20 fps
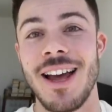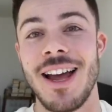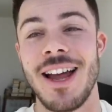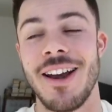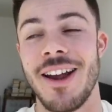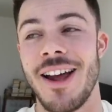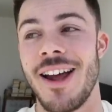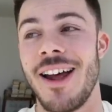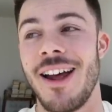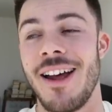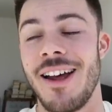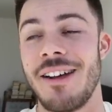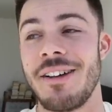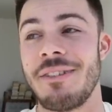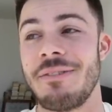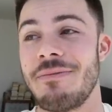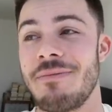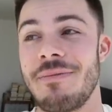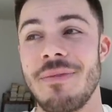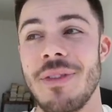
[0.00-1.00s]

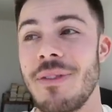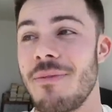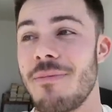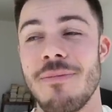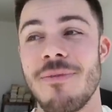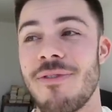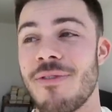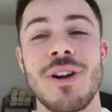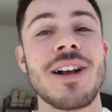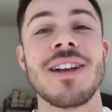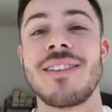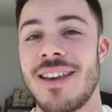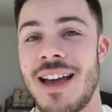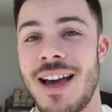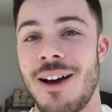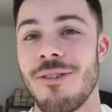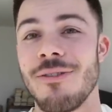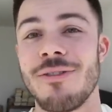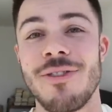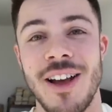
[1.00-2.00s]
and freaked
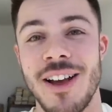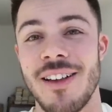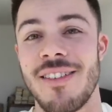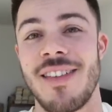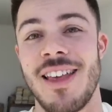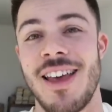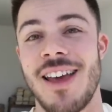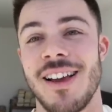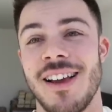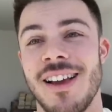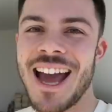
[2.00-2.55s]
out first thing.